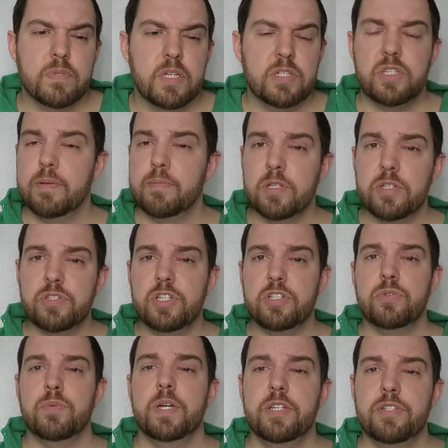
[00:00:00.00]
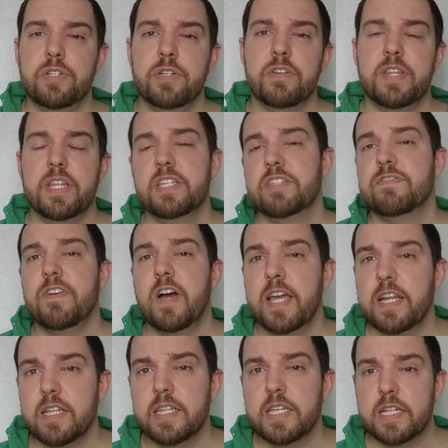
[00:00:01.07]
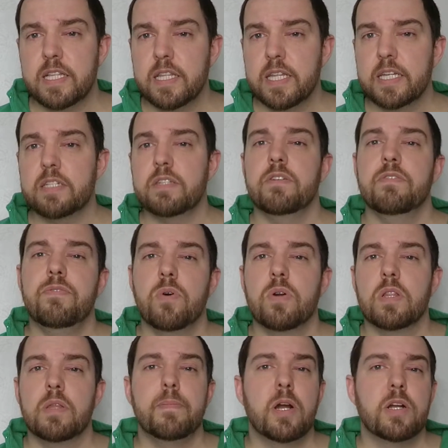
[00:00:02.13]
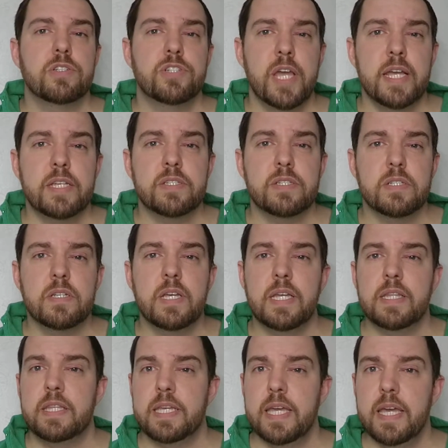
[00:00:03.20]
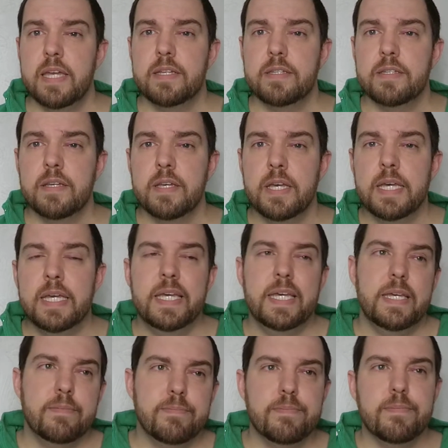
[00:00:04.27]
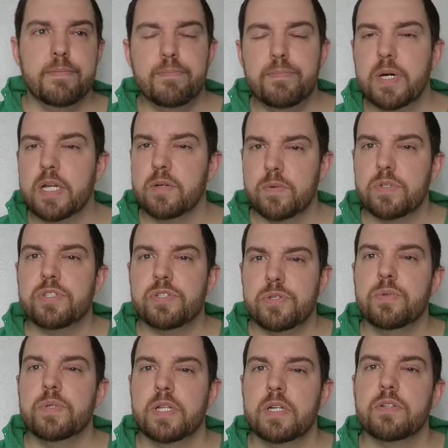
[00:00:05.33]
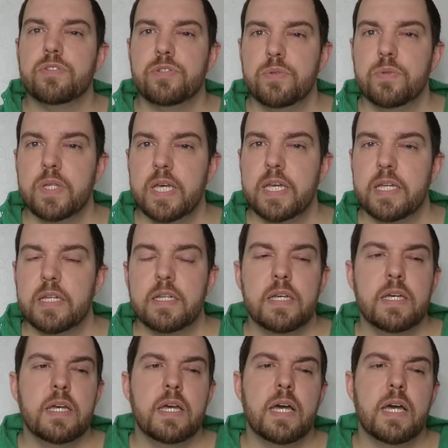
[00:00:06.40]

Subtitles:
Similar situation. Things finally clicked for Lamar Jackson at the end, but it was too little too late.